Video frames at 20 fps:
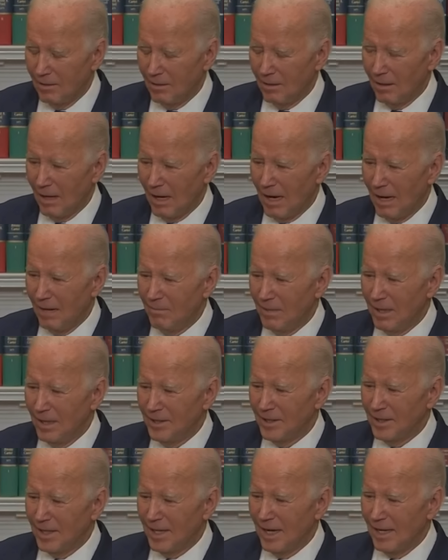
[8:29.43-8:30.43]
I've made
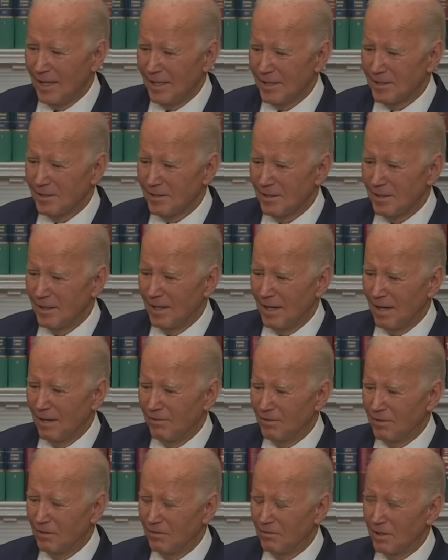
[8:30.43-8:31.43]
the case, and I
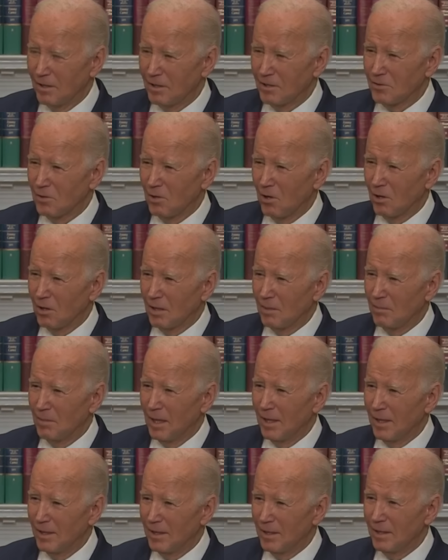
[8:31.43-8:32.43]
feel very strongly
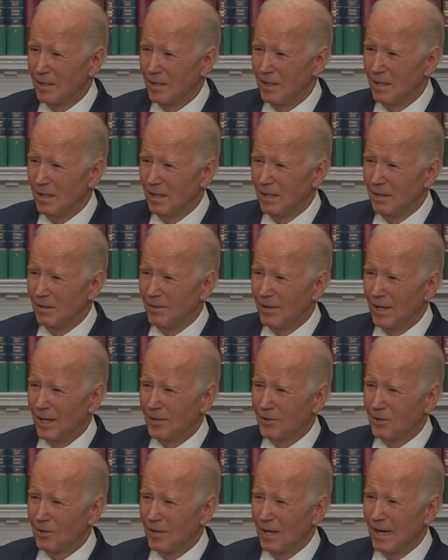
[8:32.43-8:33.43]
about it, that
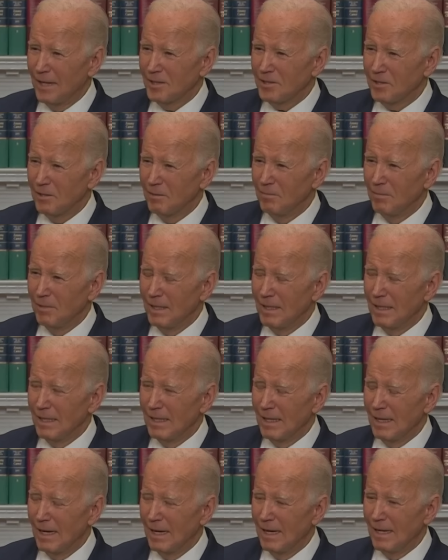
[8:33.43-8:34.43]
there has to be
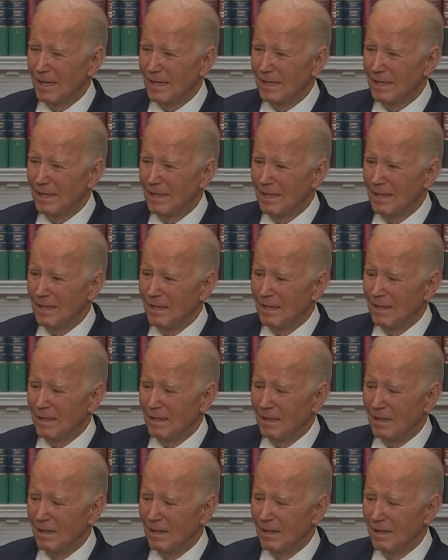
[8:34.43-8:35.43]
a
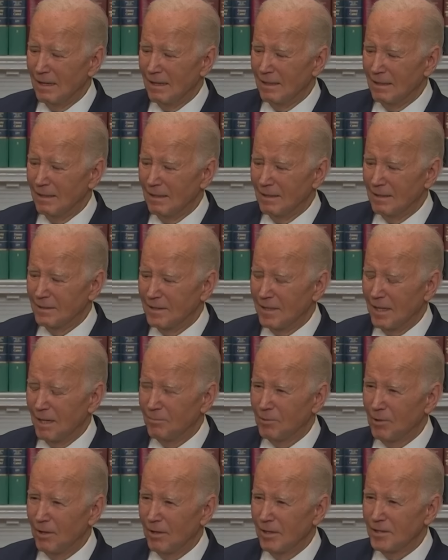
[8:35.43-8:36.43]

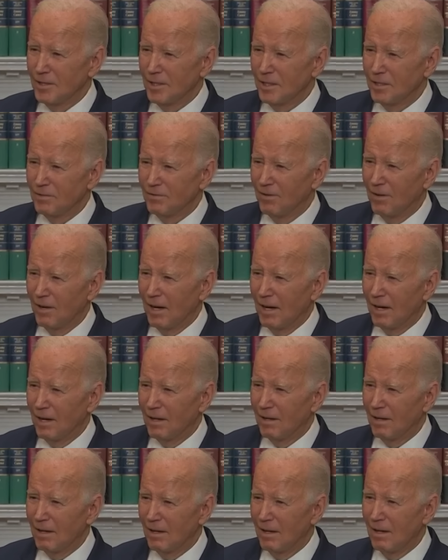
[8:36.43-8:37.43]
temporary ceasefire
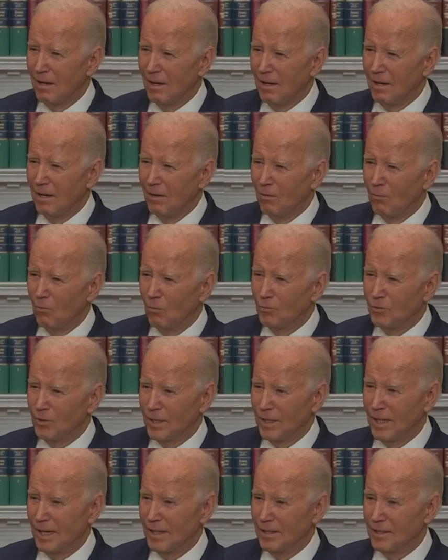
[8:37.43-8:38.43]
to
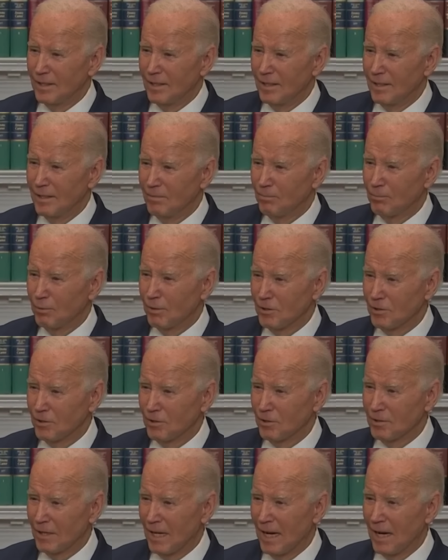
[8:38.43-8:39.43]
get the
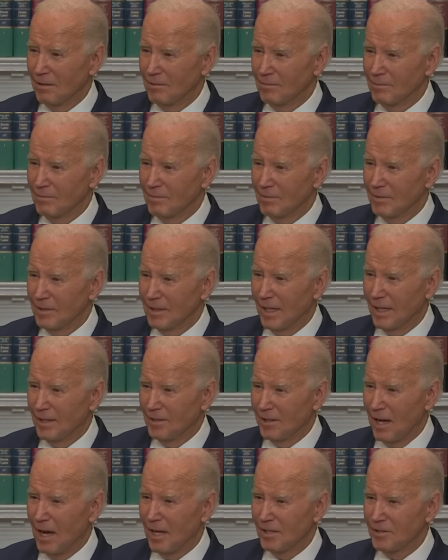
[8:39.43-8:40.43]
prisoners out, to get the
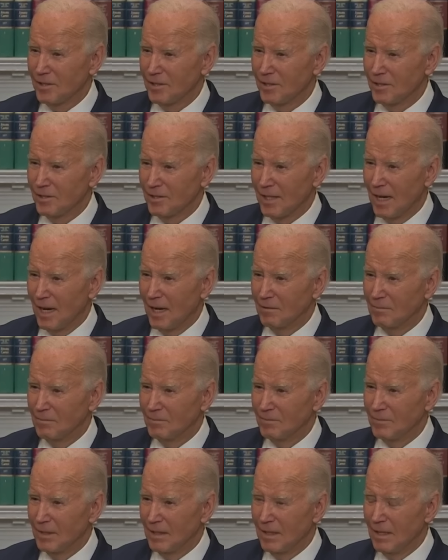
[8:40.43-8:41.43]
hostages out.
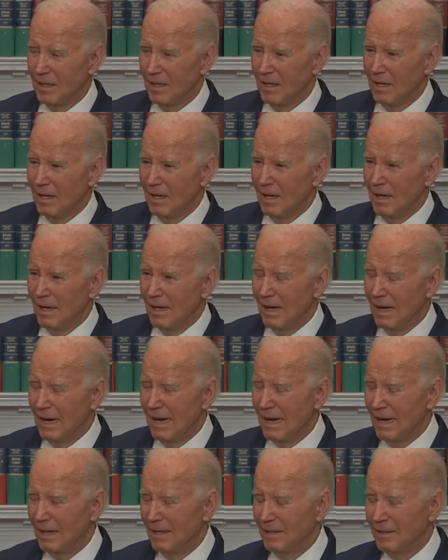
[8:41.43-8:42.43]

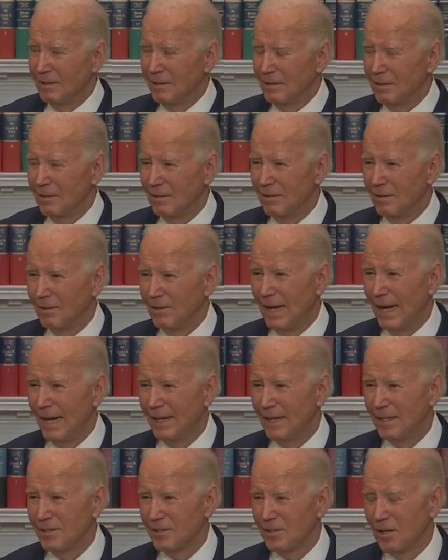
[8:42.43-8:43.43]
And that
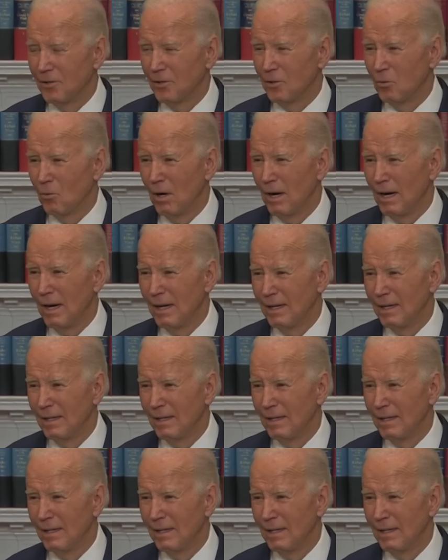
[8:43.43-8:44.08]
is underway.